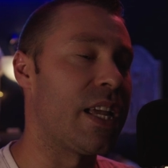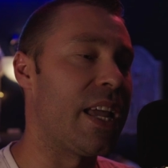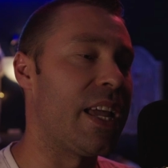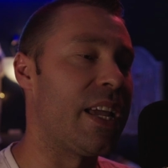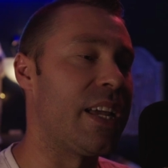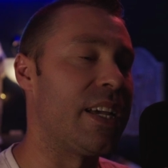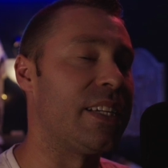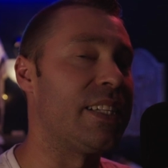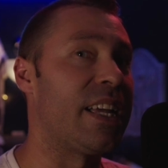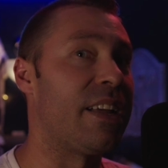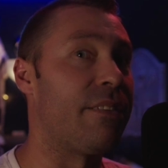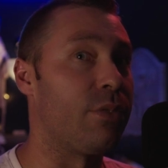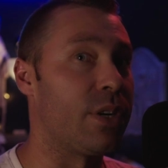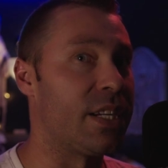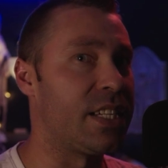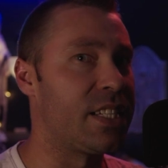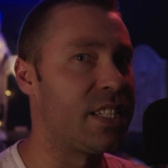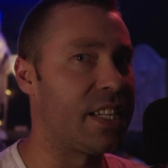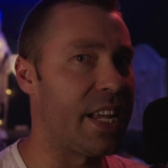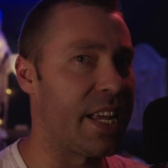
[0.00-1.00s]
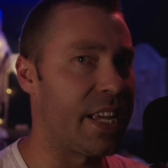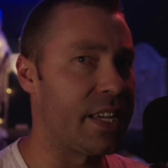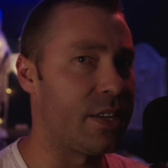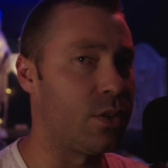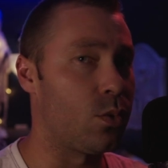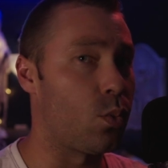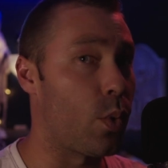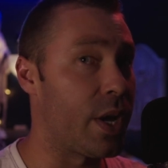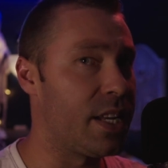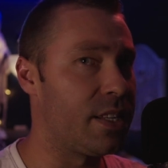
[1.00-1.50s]
here every
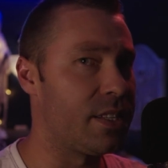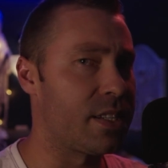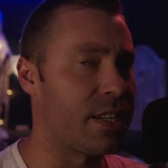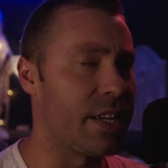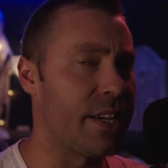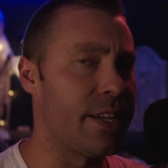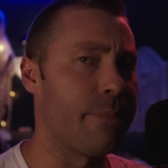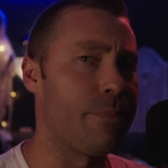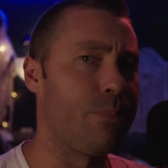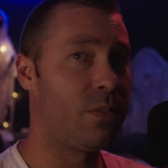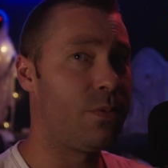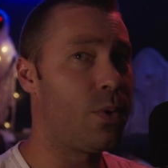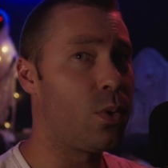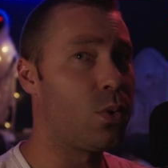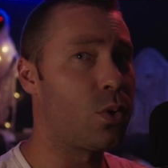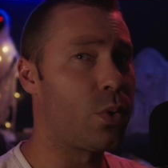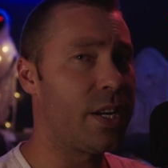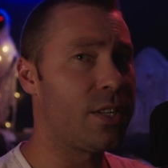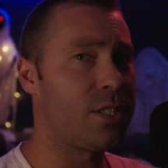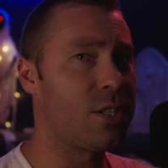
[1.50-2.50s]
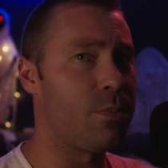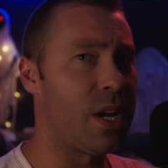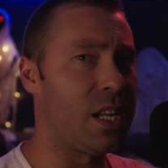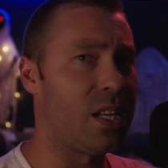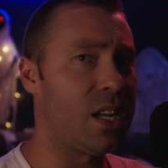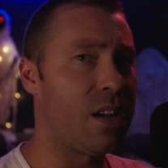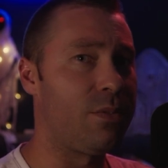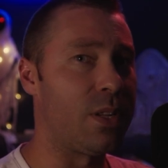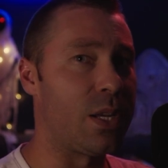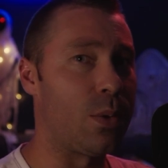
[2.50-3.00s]
second Wednesday. Full credit to my
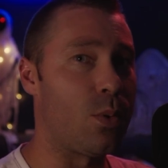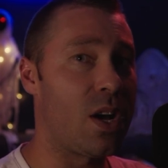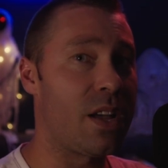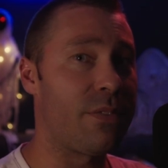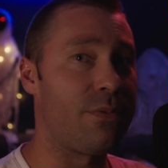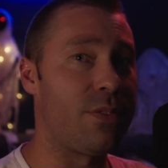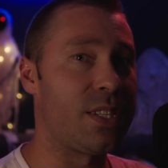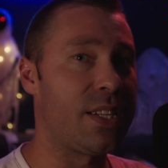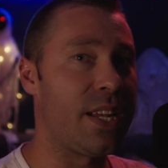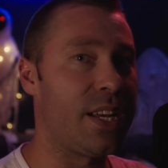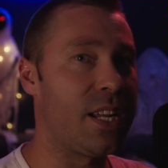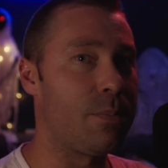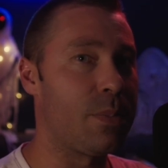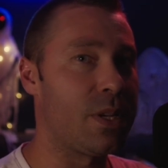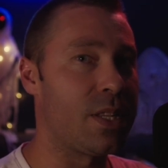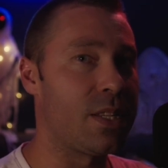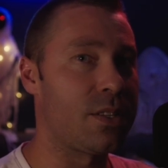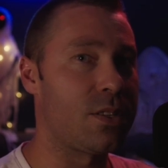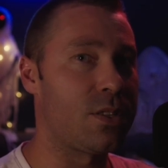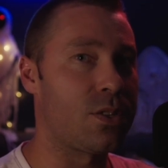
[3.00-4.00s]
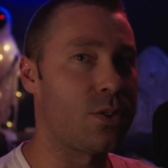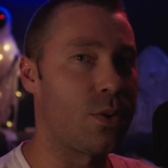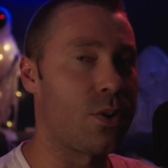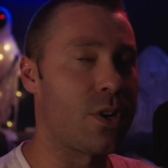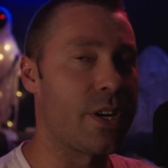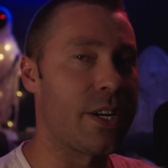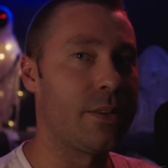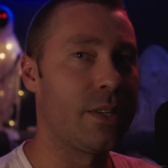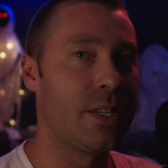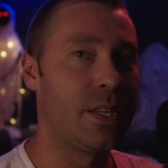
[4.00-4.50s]
lovely wife for sending me this
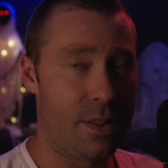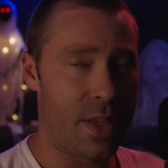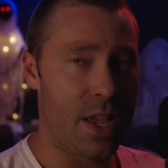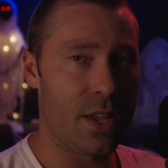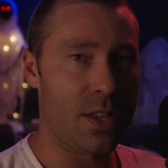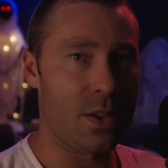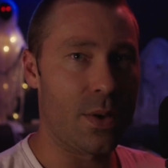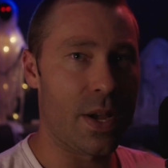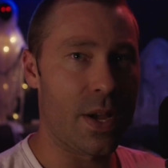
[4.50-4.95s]
story. Thank you,